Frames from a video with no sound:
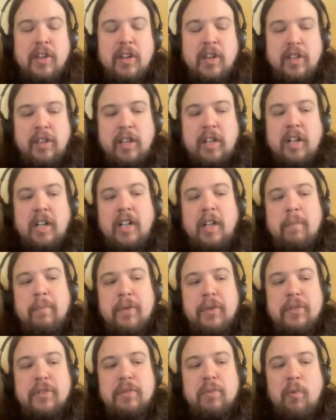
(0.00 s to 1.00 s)
the
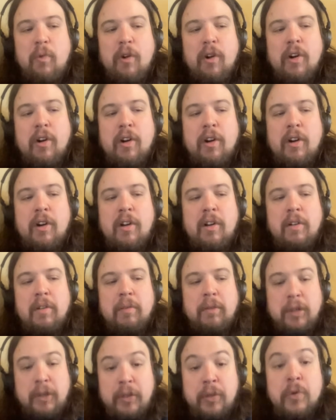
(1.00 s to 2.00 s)
Clippers were
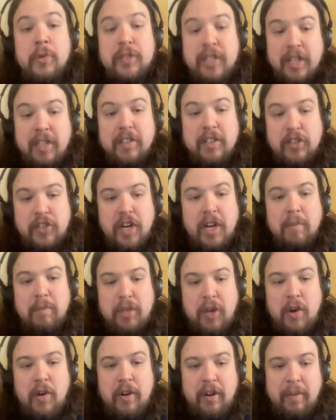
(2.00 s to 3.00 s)
losing the
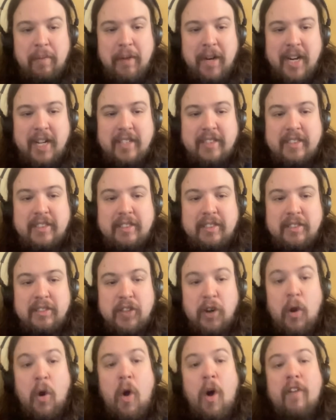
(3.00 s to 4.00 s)
James Harden minutes.
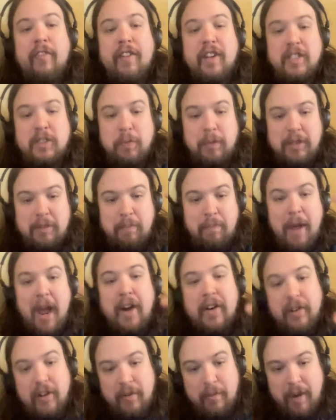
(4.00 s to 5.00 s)
Their offense was
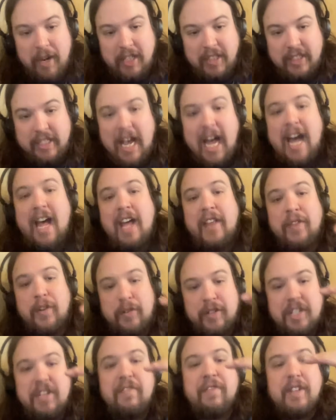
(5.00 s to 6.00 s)
better when he sat, and
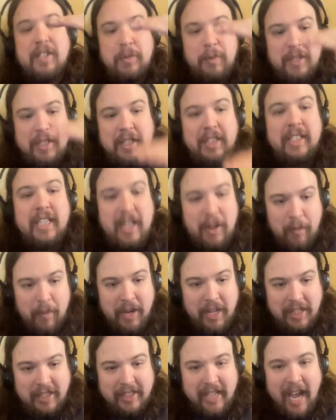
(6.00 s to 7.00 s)
their defense was elite
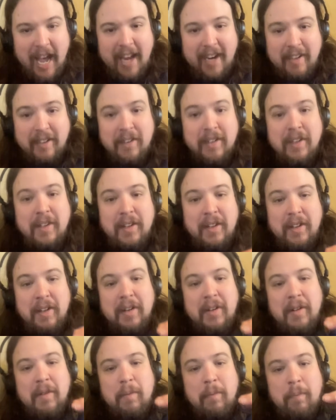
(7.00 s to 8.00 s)
when he sat.
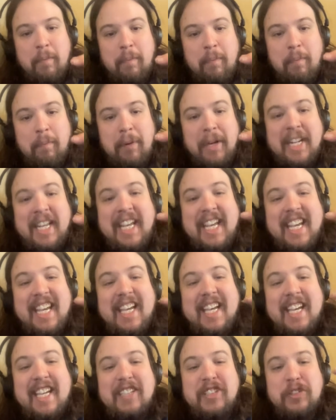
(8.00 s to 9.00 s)
But
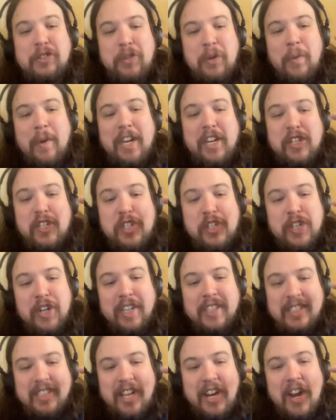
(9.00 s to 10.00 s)
he is doing
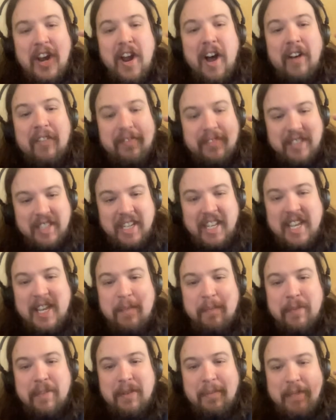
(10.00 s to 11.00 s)
just enough to
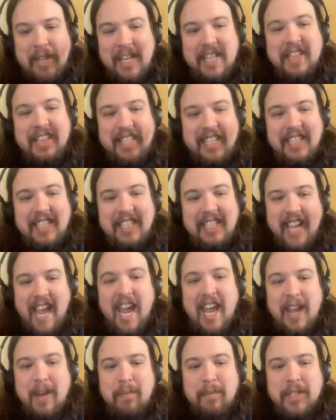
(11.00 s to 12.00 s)
keep them in these
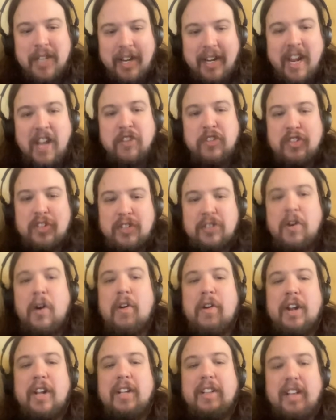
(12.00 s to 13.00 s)
games against
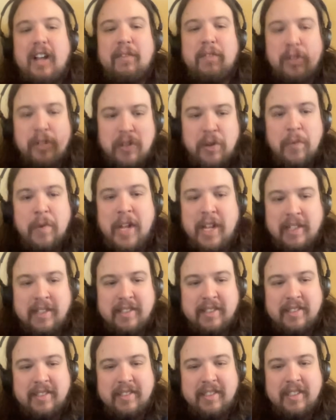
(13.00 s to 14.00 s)
starting level
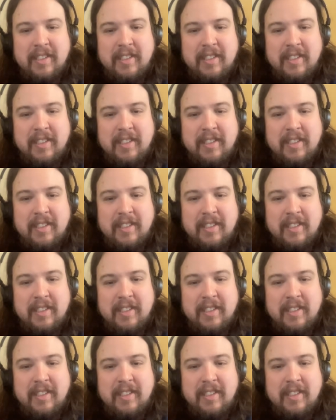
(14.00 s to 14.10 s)
units.